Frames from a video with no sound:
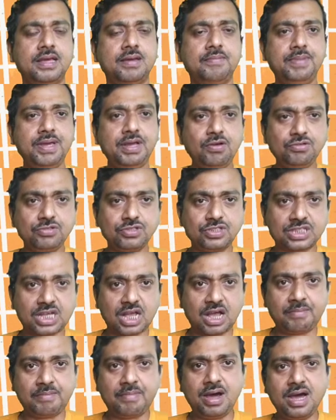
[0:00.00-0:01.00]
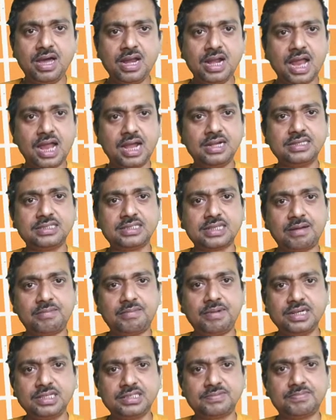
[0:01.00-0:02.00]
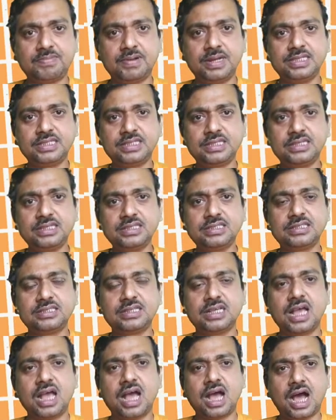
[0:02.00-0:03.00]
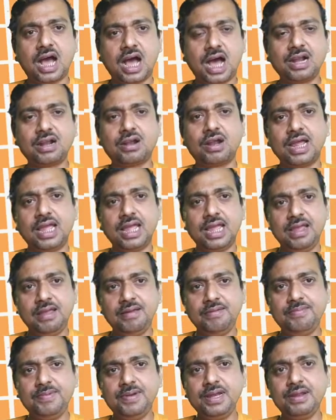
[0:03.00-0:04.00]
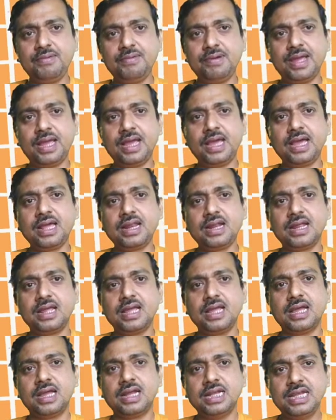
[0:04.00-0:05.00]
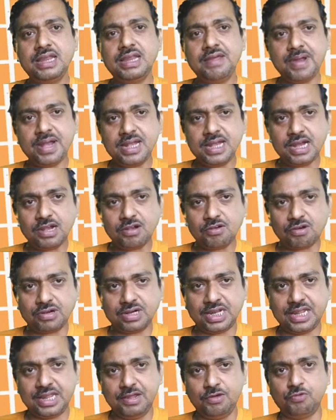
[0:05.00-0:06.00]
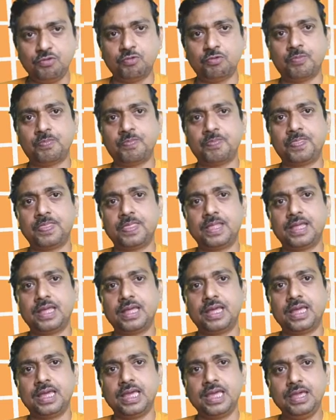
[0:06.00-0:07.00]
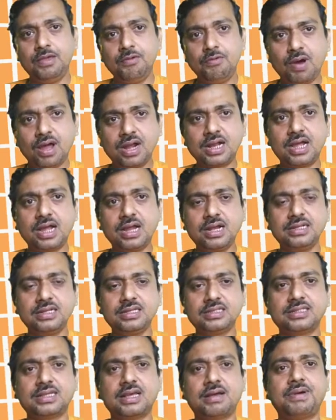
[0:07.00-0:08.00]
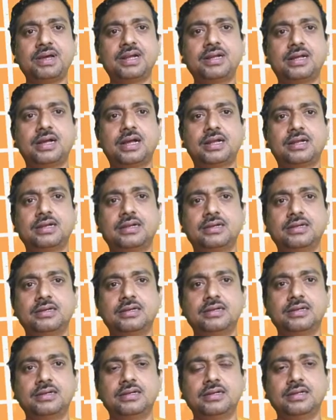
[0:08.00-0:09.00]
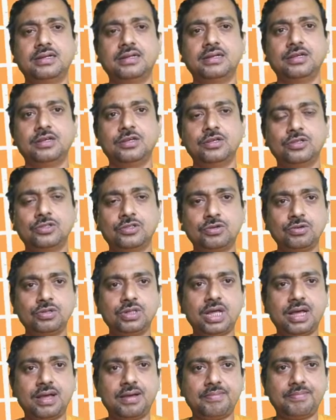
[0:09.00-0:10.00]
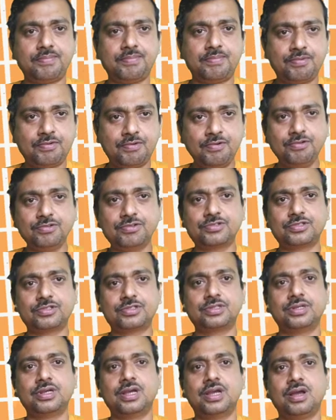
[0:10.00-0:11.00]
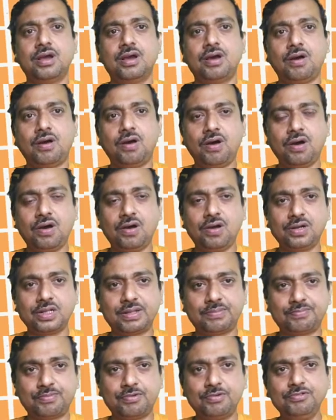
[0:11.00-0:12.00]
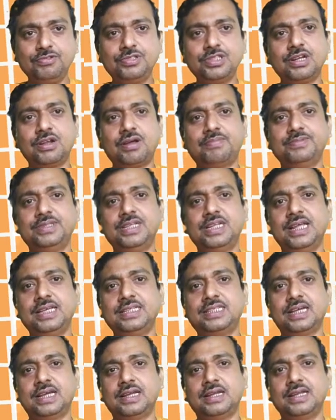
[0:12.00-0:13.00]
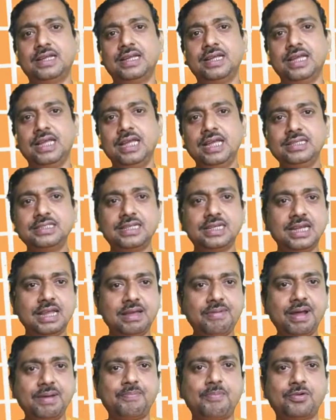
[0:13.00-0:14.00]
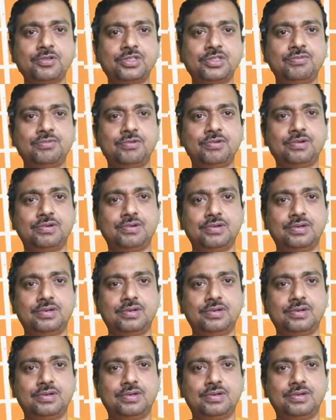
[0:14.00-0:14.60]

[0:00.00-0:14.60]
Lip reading: Because summer and summer's pleasures are everywhere dependent on you. You are gone, summer gone. So the fruits or the fruition of the nature is never possible.